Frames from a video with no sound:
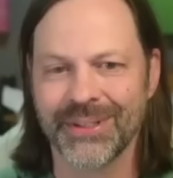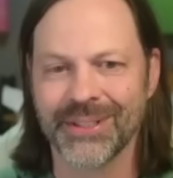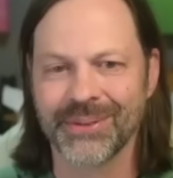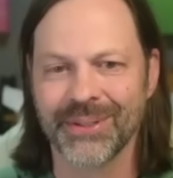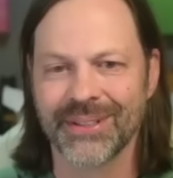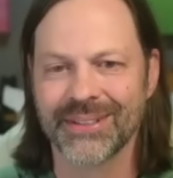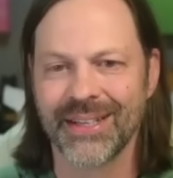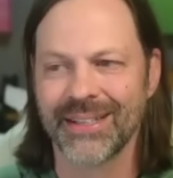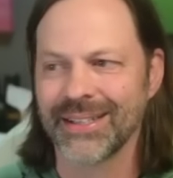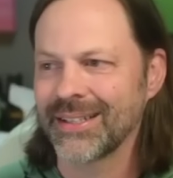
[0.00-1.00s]
what this one looks
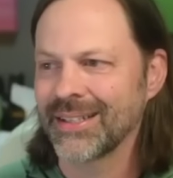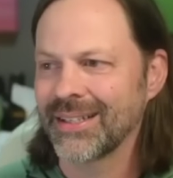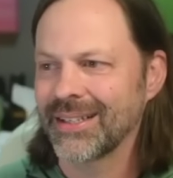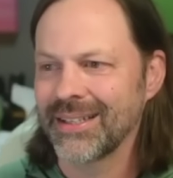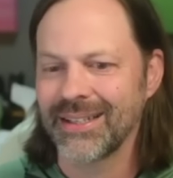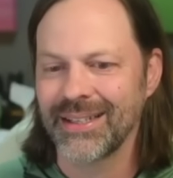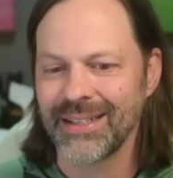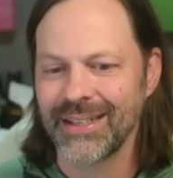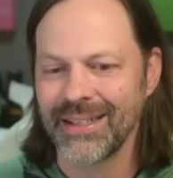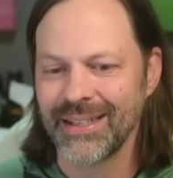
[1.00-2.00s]
like.
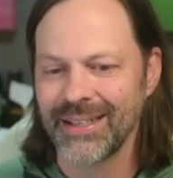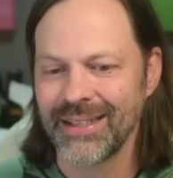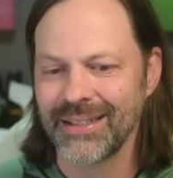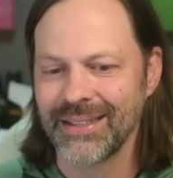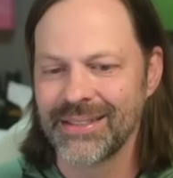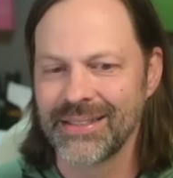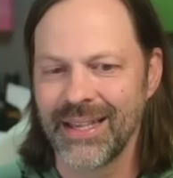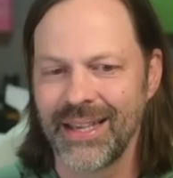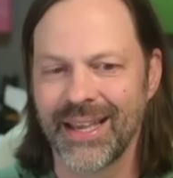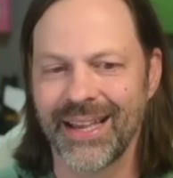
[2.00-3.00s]
This is
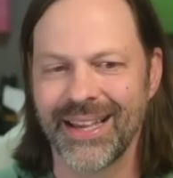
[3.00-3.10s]
a,